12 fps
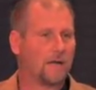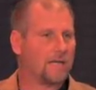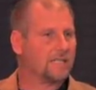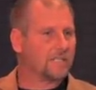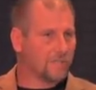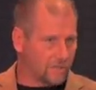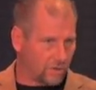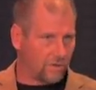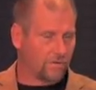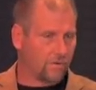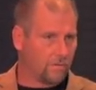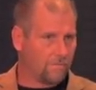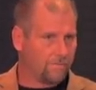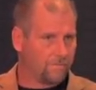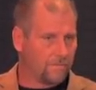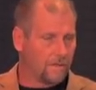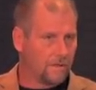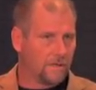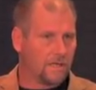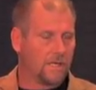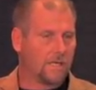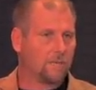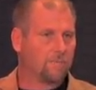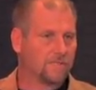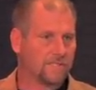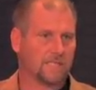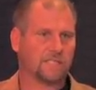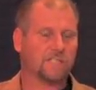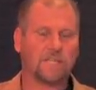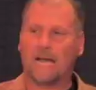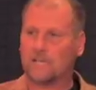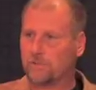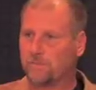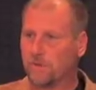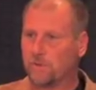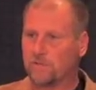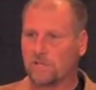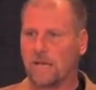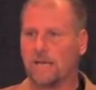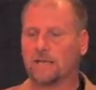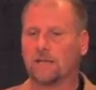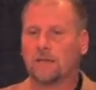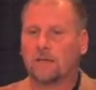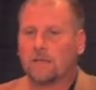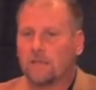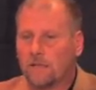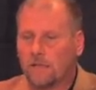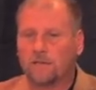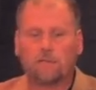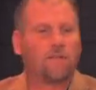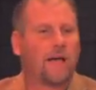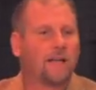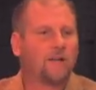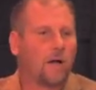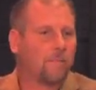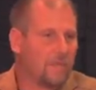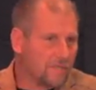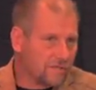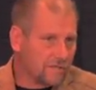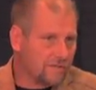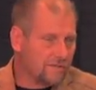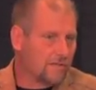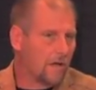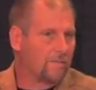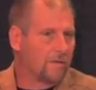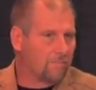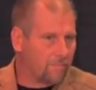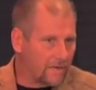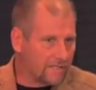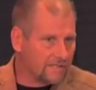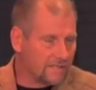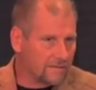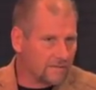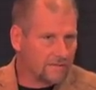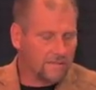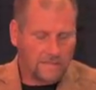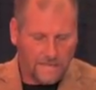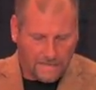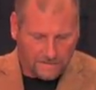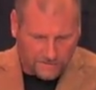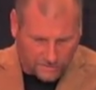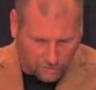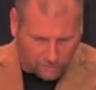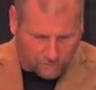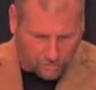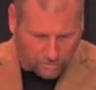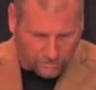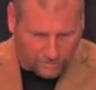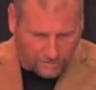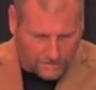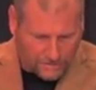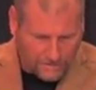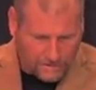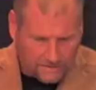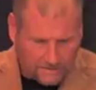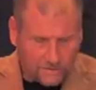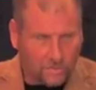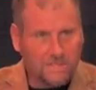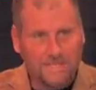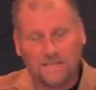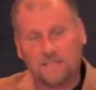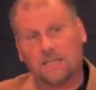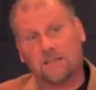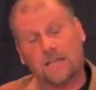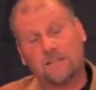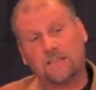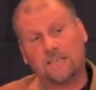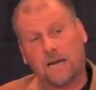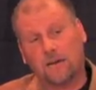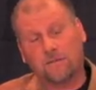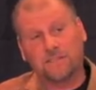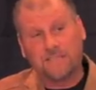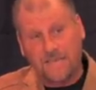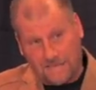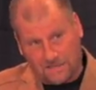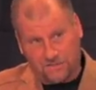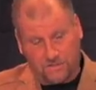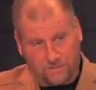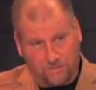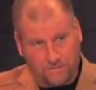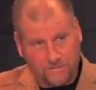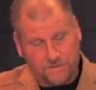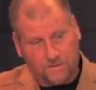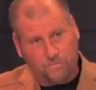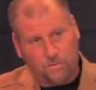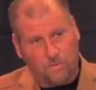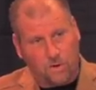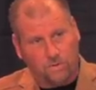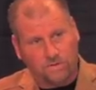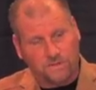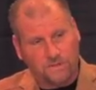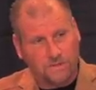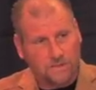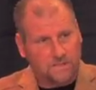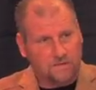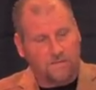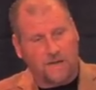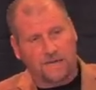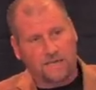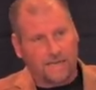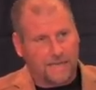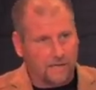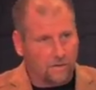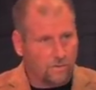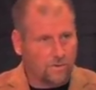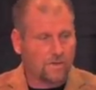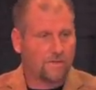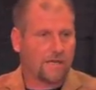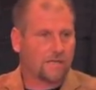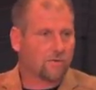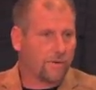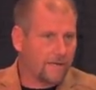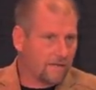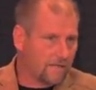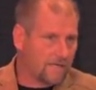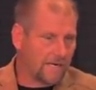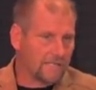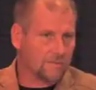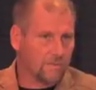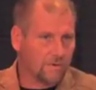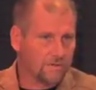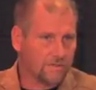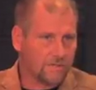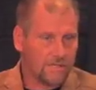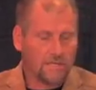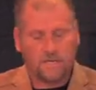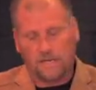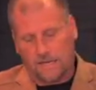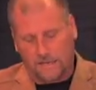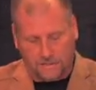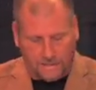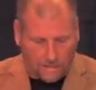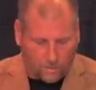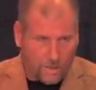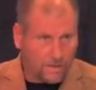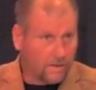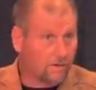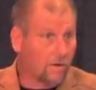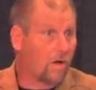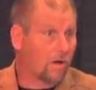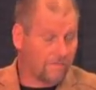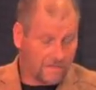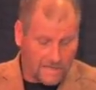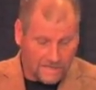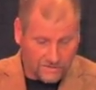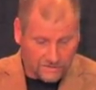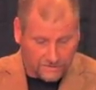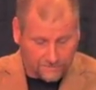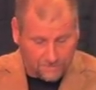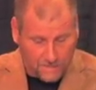he's eternal, he possesses attributes like divine omniscience, omnipresence, and so forth. So it's not the God of deism, some remote divine landlord that created the cosmos and went on a long vacation.